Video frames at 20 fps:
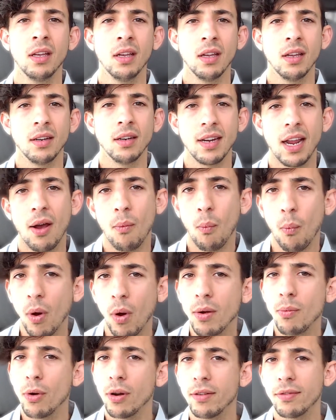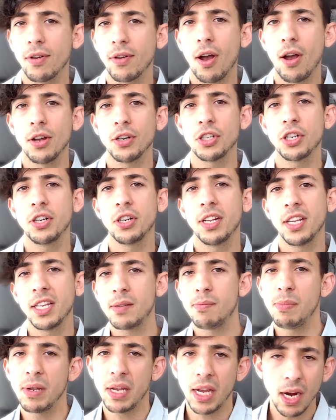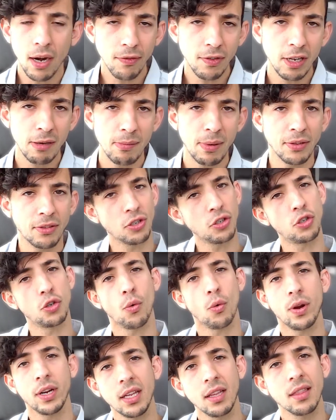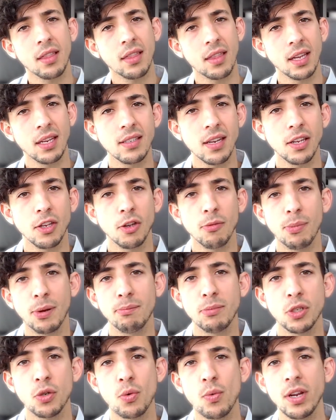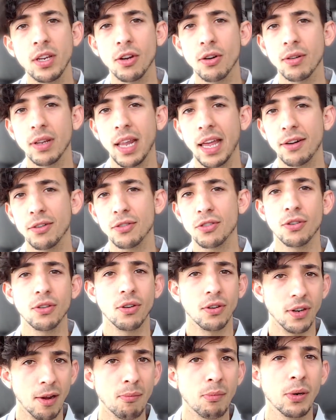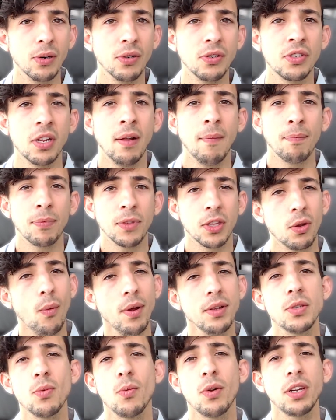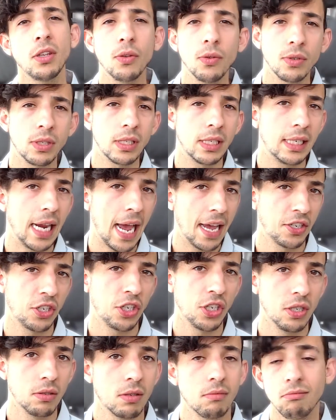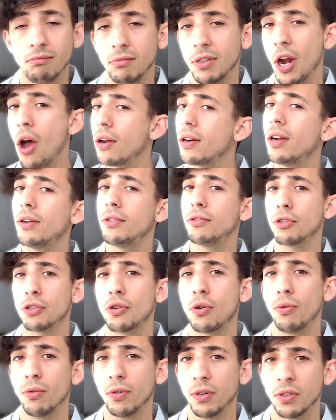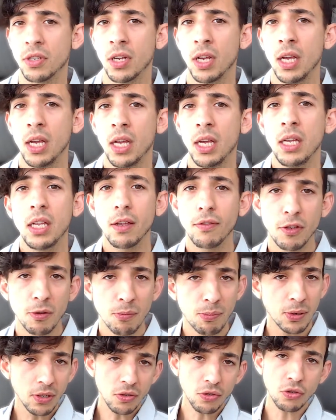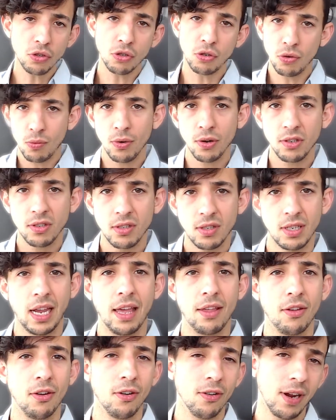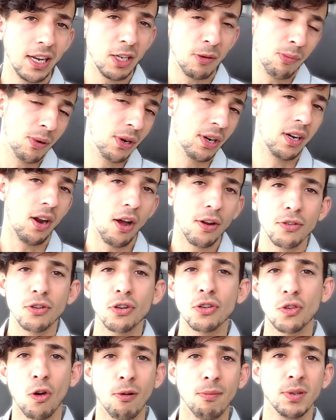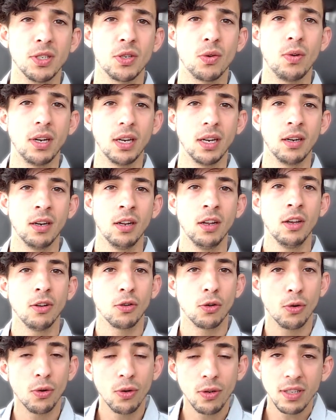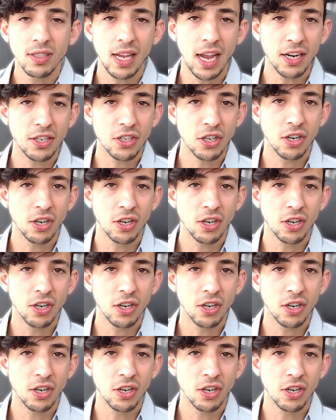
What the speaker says: Now, one word of caution is be careful about the joining things that you put between your letters or your numbers. You always want to use dashes, not underscores. If you put two words together and you put an underscore between it, Google is actually going